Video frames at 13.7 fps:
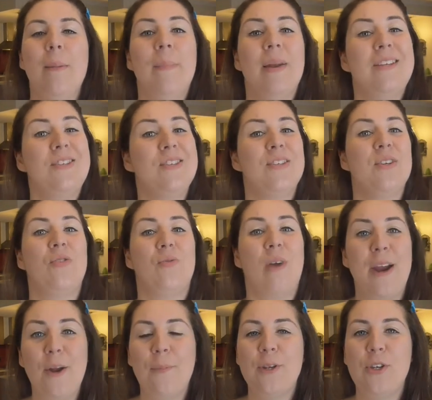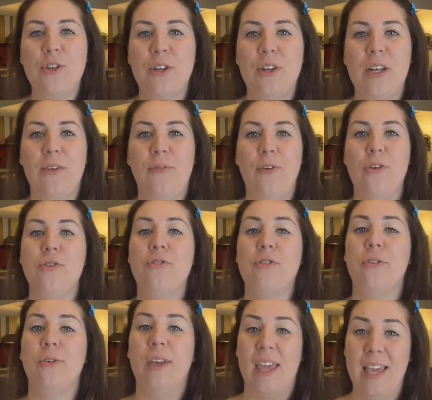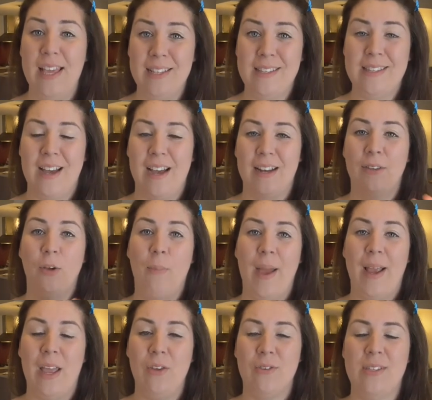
But it's just a great opportunity for you to look inside and look back at